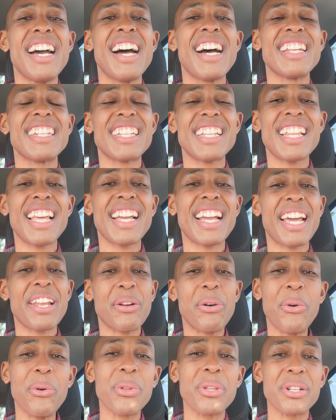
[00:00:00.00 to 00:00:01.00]
until I got
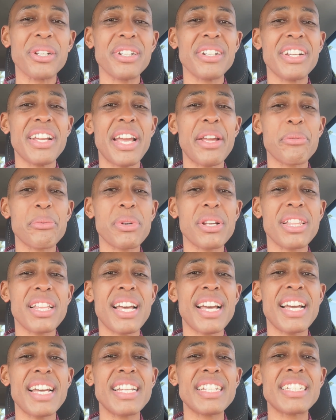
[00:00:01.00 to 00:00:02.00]
older and
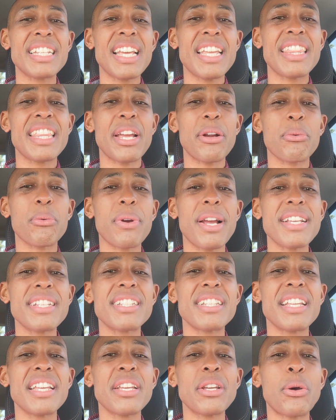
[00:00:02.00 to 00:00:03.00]
realized that
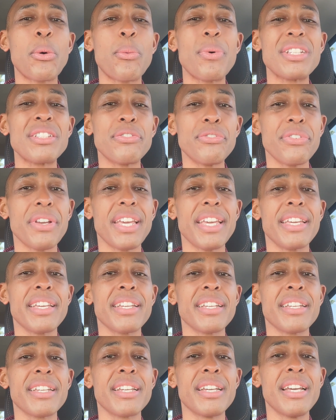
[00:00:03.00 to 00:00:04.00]
wrestling was
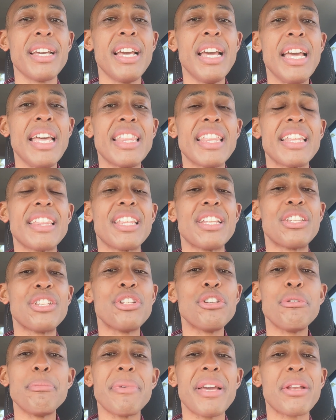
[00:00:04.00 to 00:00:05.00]
fake. That the
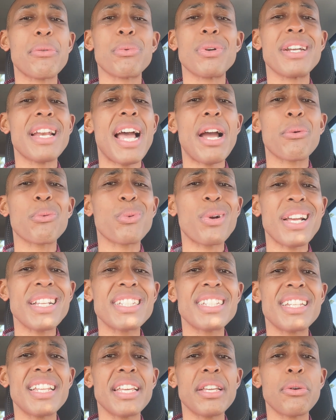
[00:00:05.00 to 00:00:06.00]
two men were not
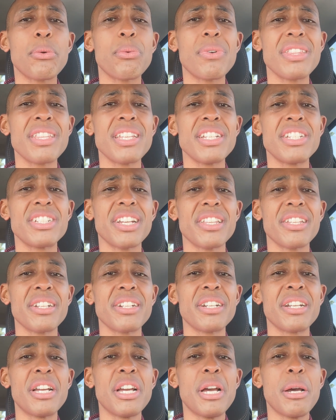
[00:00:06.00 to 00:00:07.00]
wrestling with each
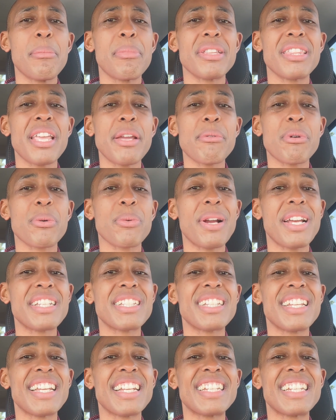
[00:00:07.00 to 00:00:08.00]
other, but they were
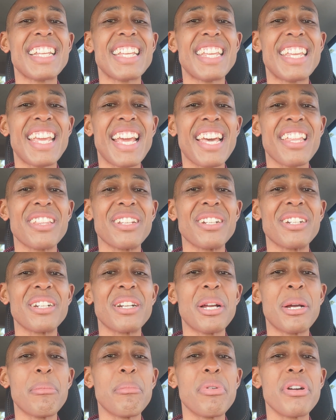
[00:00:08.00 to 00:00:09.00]
wrestling
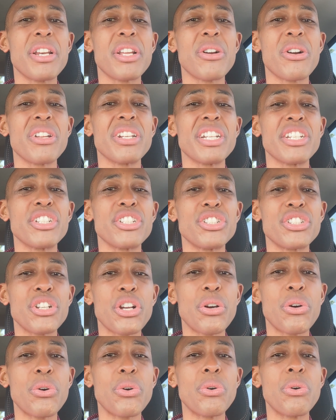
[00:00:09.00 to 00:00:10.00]
together, putting on a
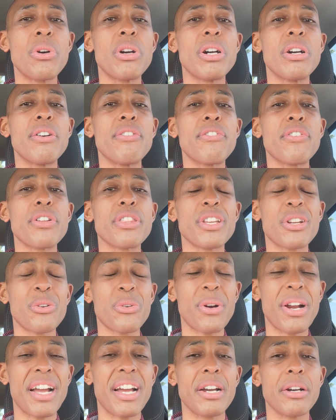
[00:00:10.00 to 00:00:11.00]
show for the
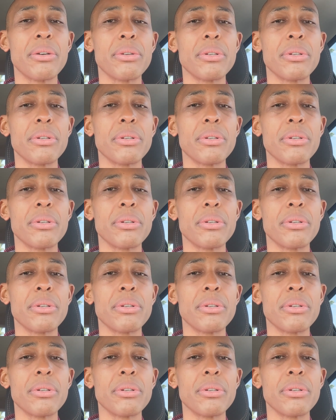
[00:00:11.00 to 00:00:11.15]
crowd.